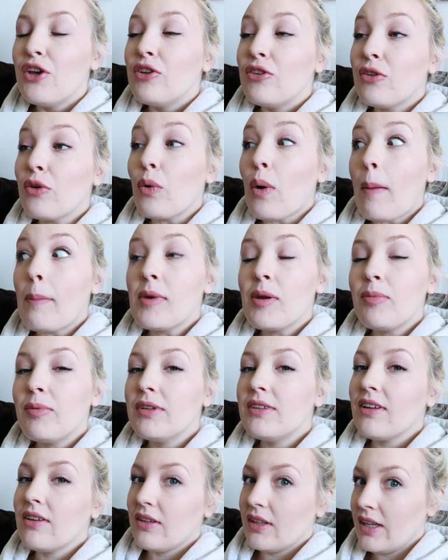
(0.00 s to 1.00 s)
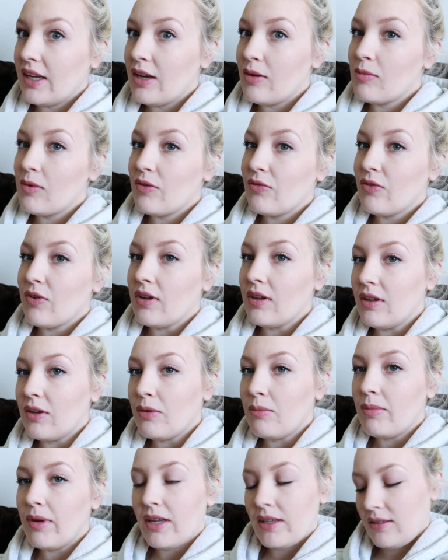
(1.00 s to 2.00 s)
So I'm going to put down the camera for a
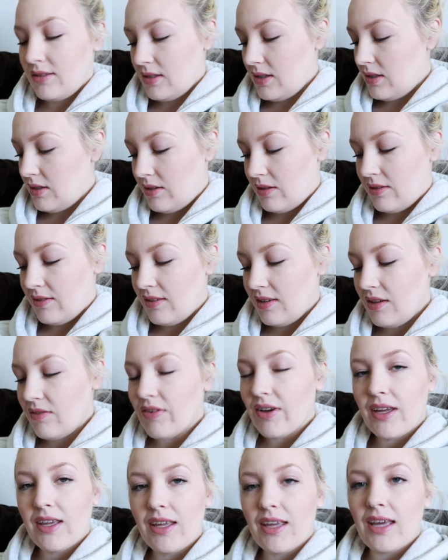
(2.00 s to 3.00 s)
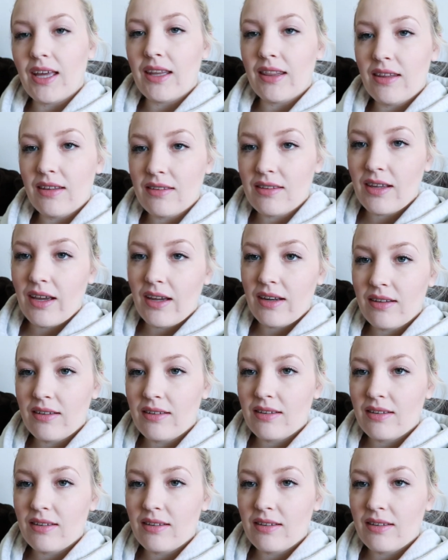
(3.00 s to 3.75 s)
little bit and see if I can get this guy